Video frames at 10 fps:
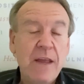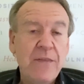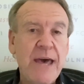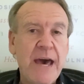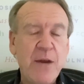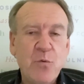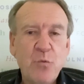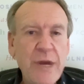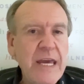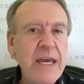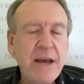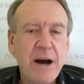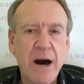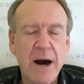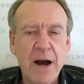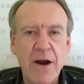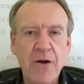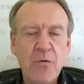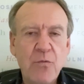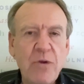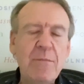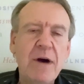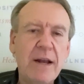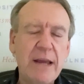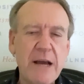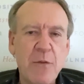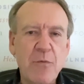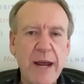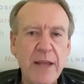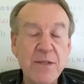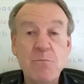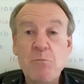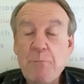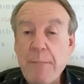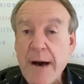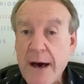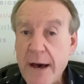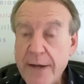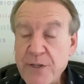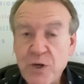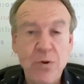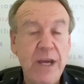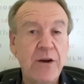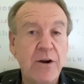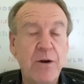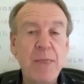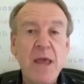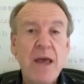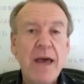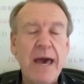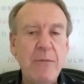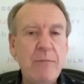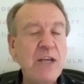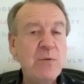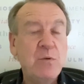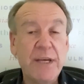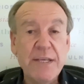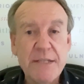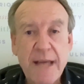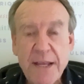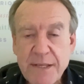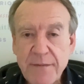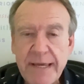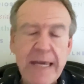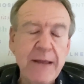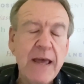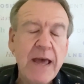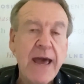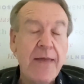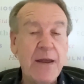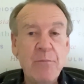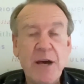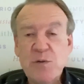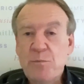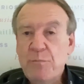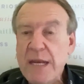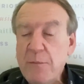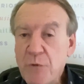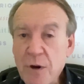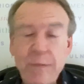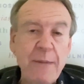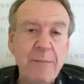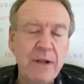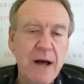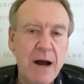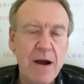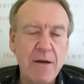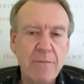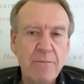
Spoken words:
that we are remodeling our brains much quicker and much more extensively, and that many more people are